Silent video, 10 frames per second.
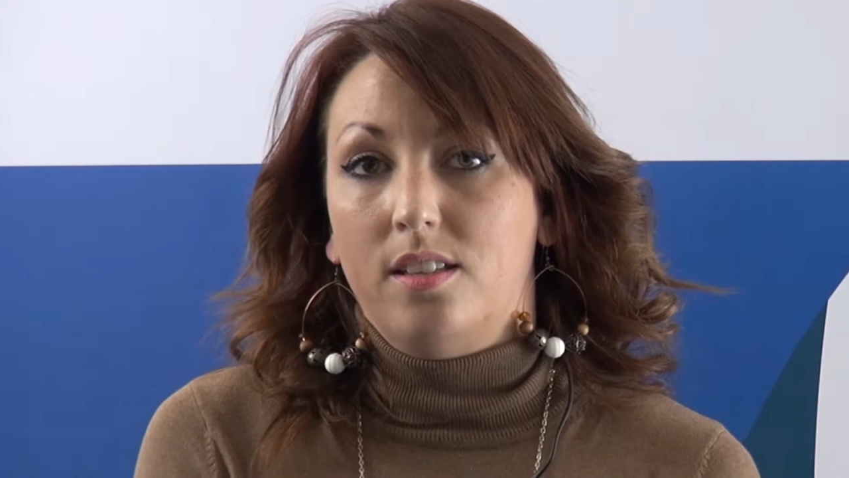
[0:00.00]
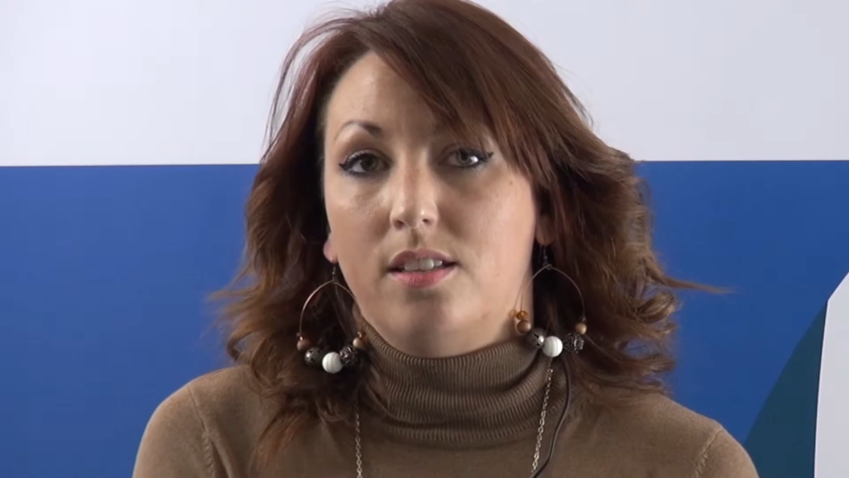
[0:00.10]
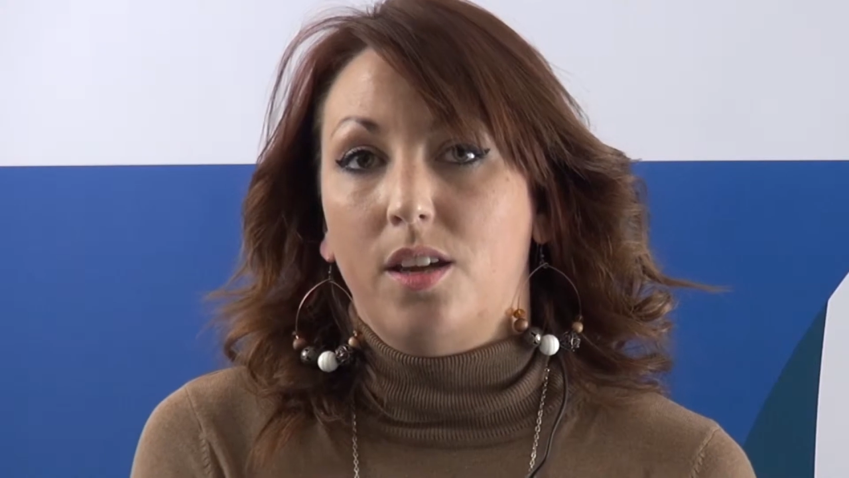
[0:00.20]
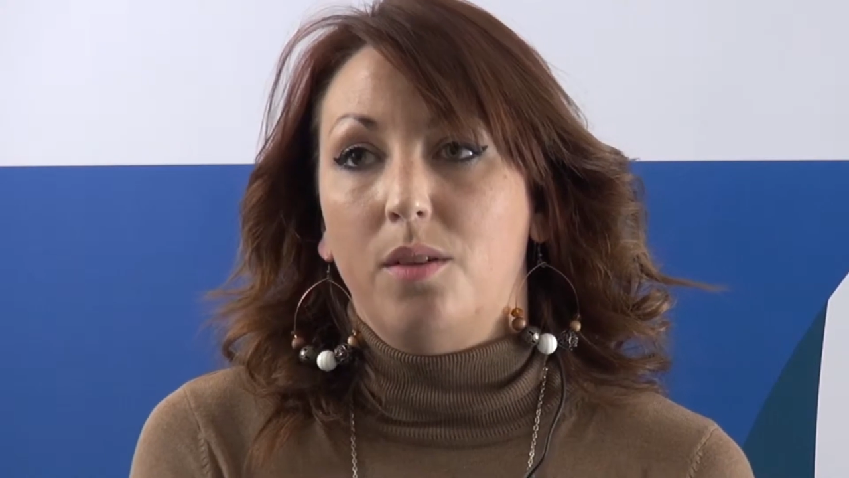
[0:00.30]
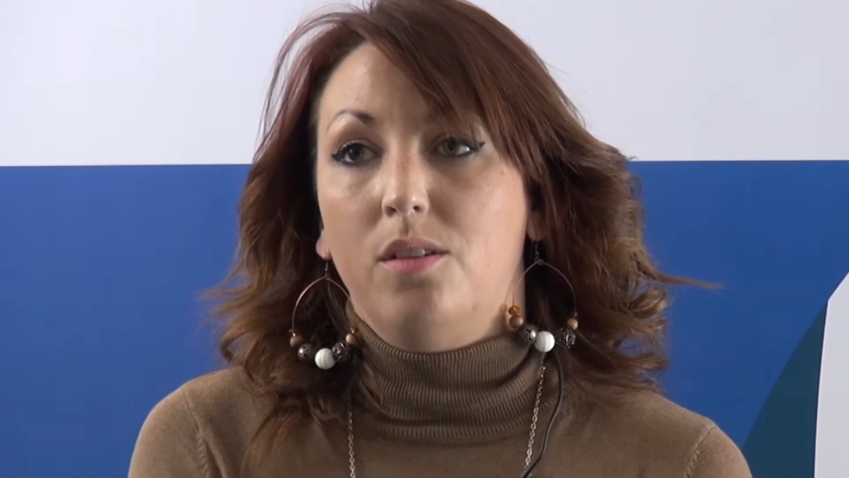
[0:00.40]

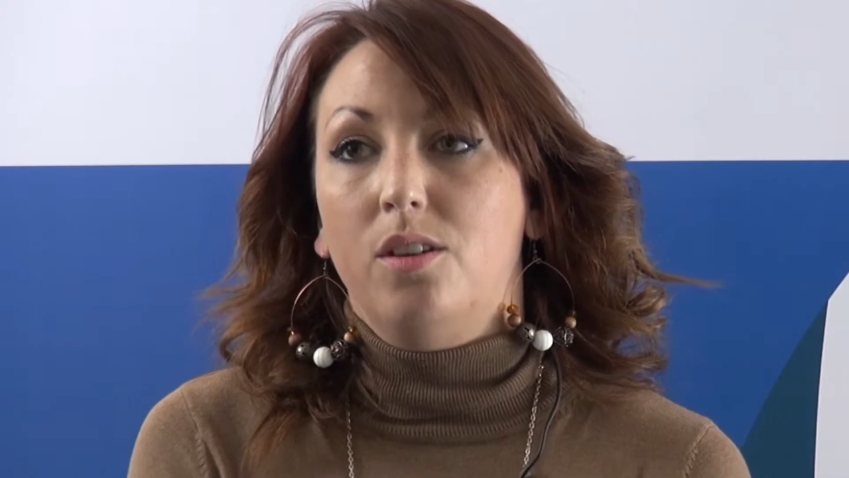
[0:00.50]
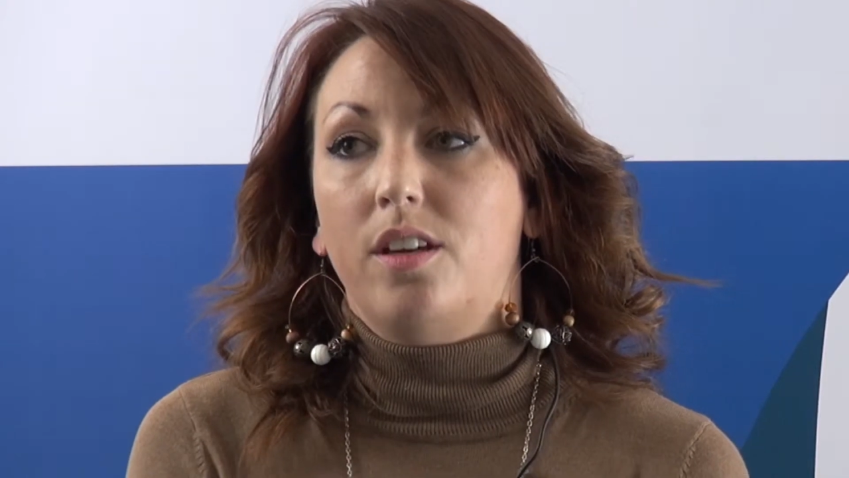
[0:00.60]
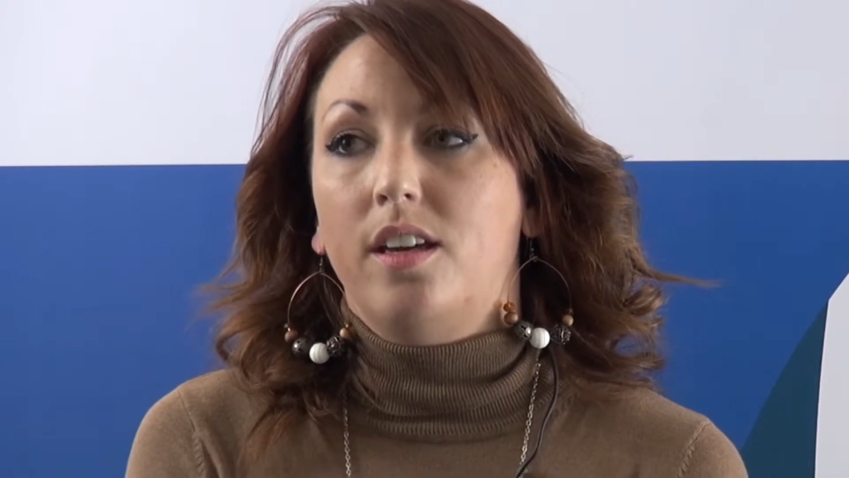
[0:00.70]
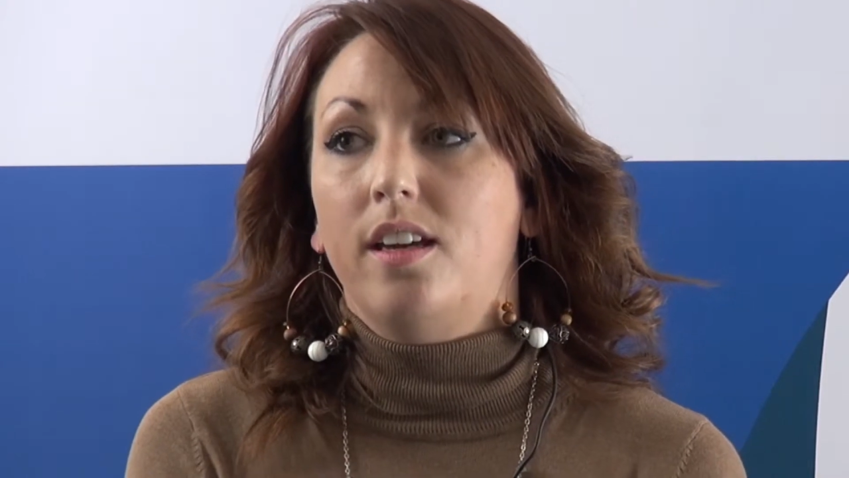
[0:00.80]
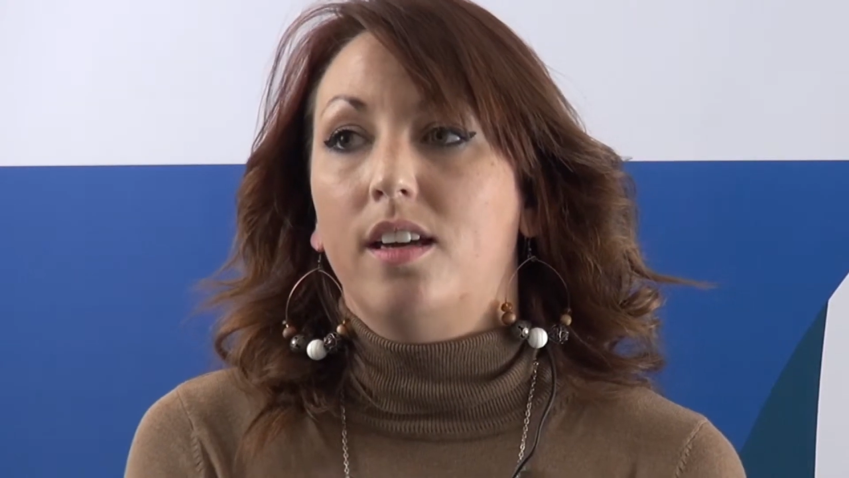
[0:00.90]
So
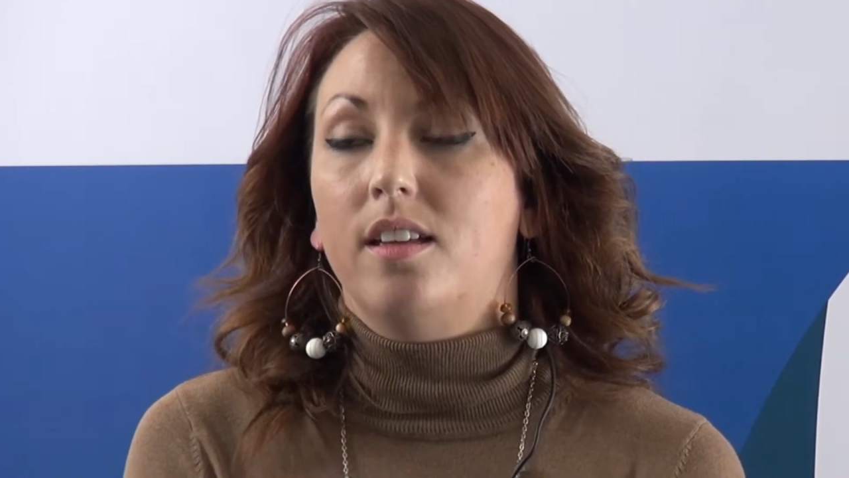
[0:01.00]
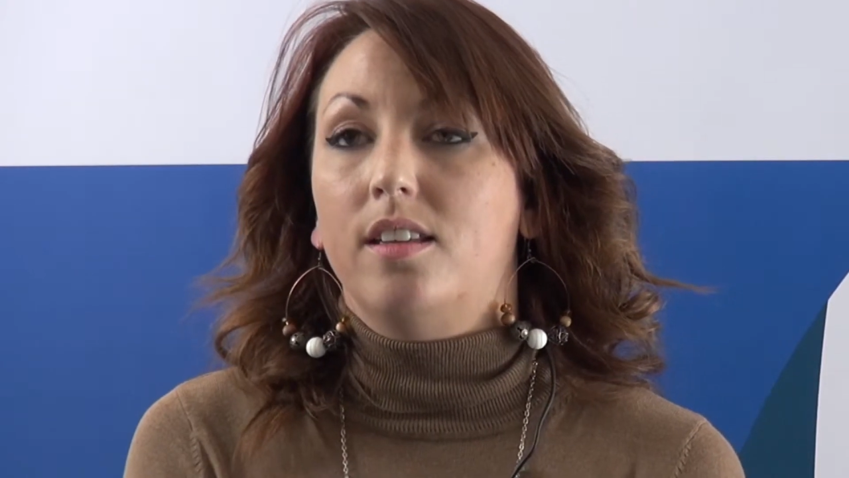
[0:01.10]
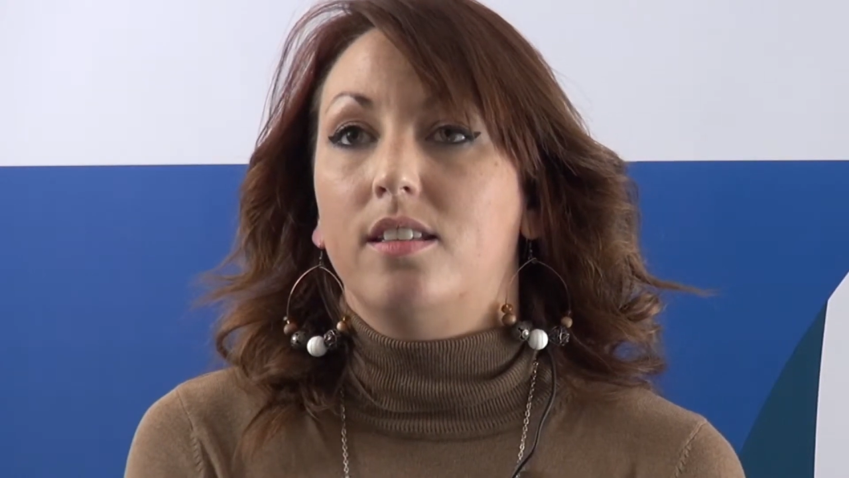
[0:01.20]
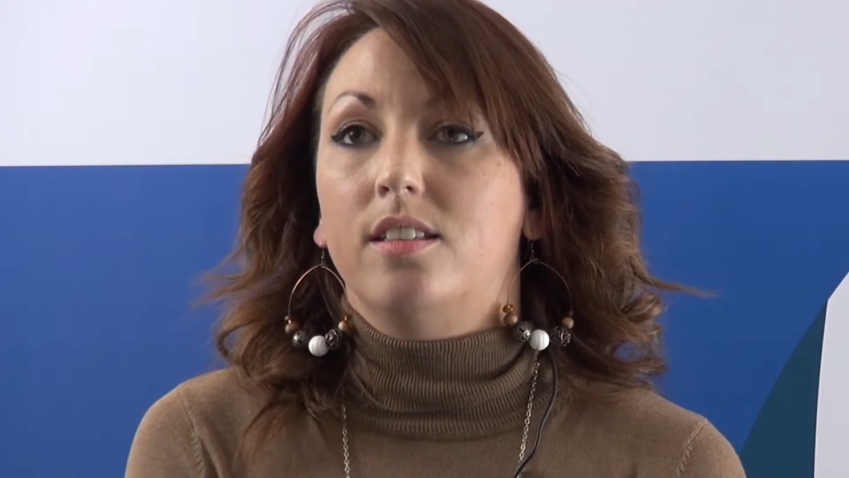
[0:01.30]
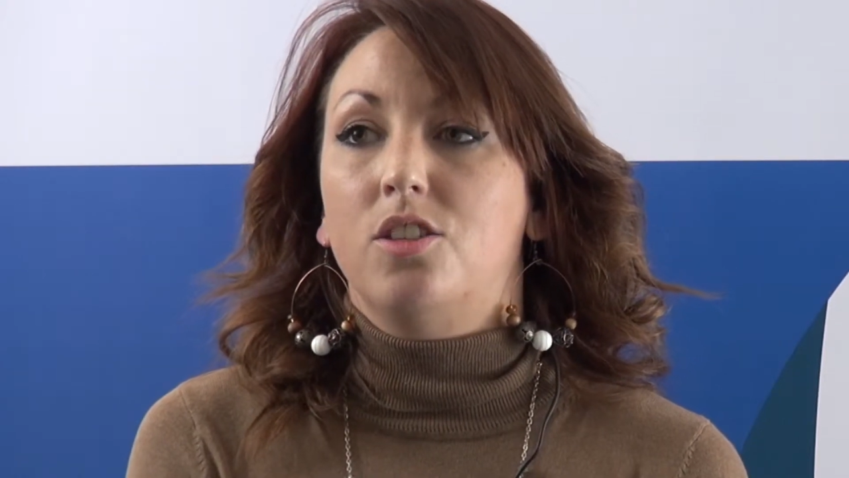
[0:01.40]
looking at
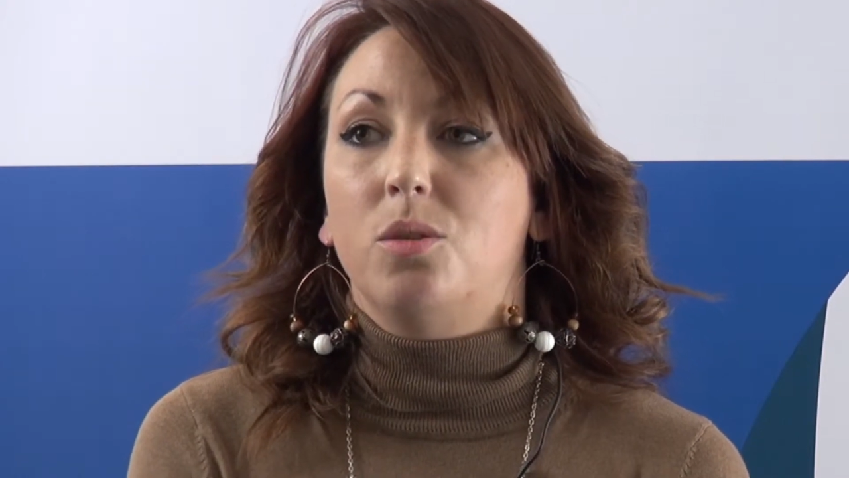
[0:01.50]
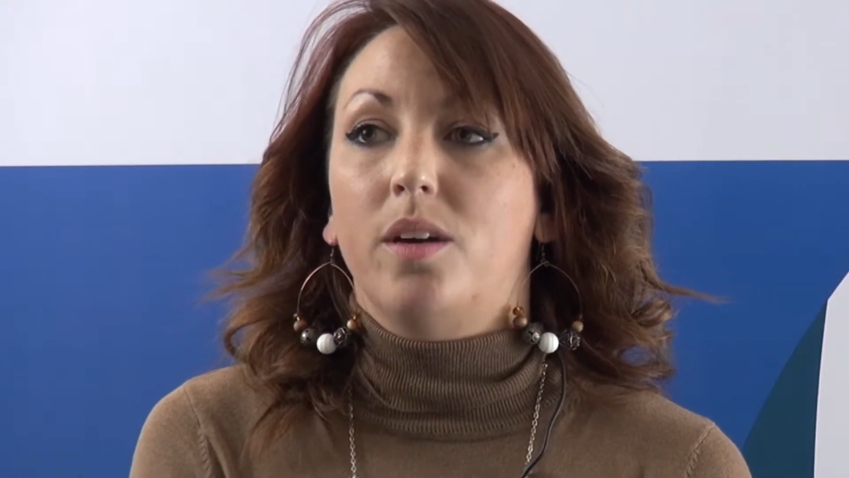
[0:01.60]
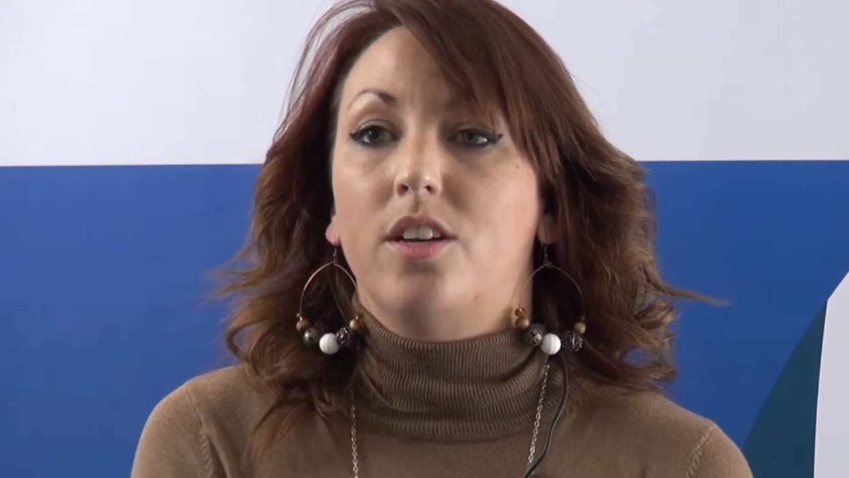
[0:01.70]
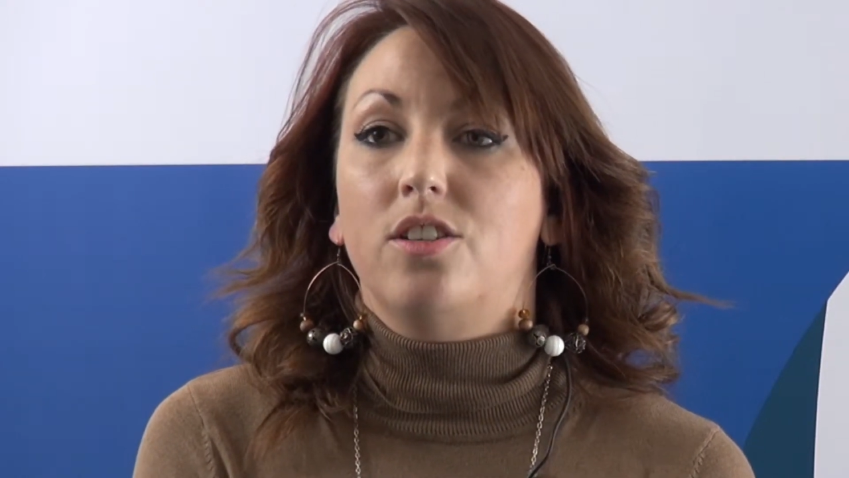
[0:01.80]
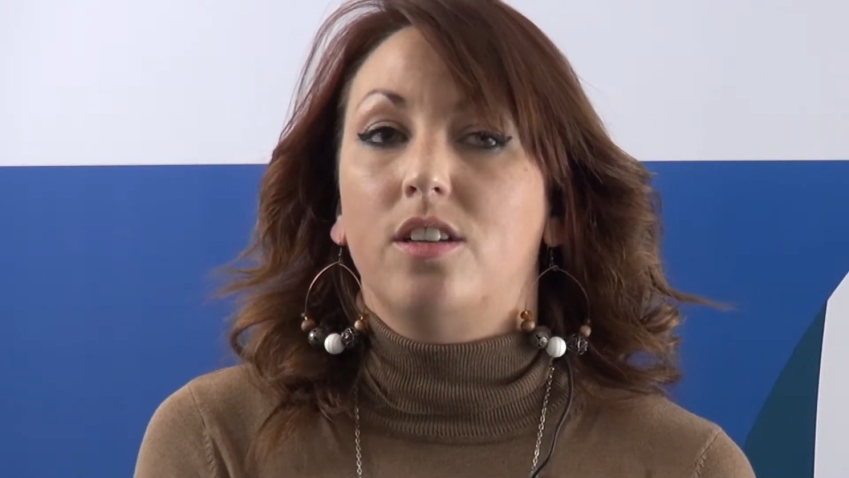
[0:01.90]
the
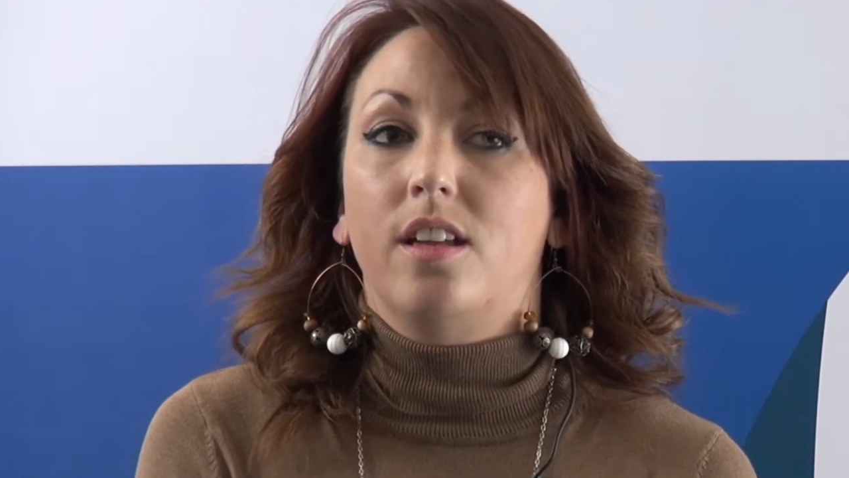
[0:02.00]
situation